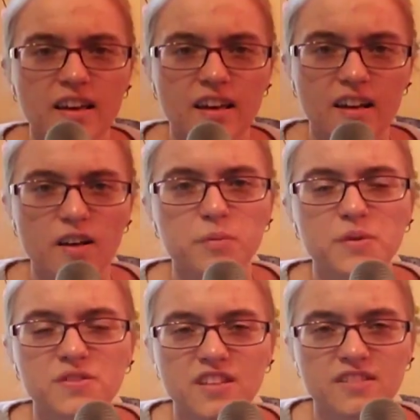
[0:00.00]
And I
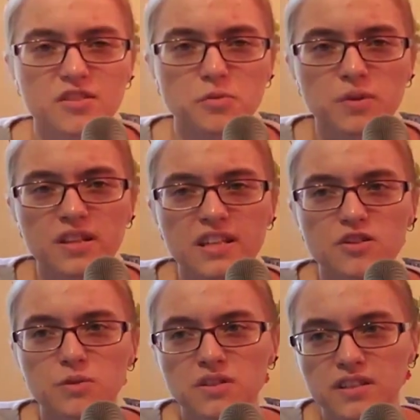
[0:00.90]
almost said it's a really
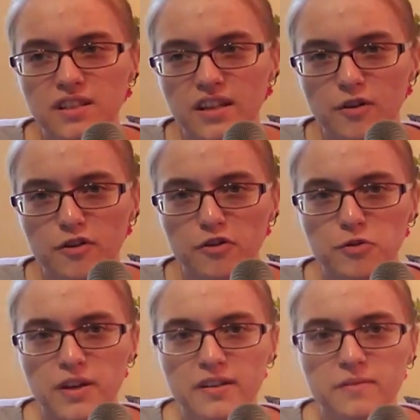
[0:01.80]
interesting character
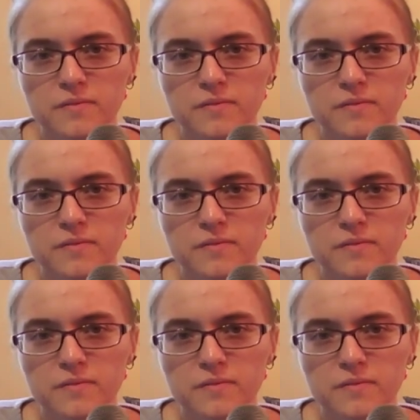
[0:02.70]
trait,